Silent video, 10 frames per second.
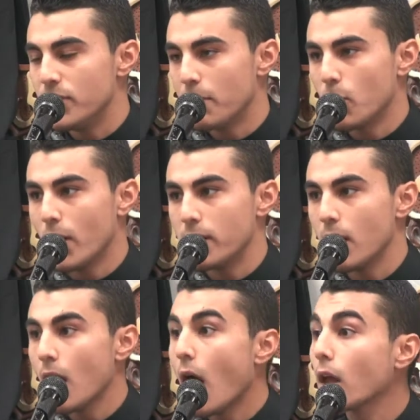Number
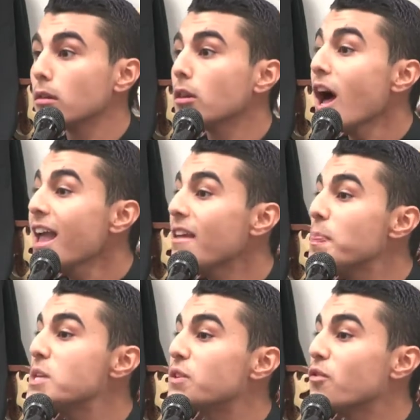one, Allah
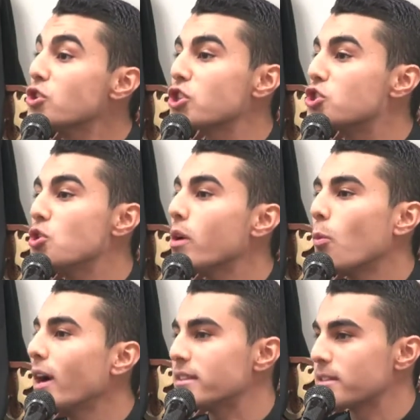in this verse is doing
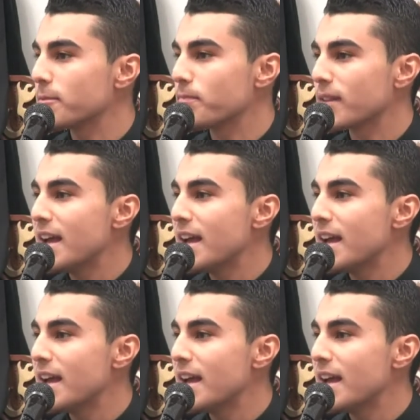what?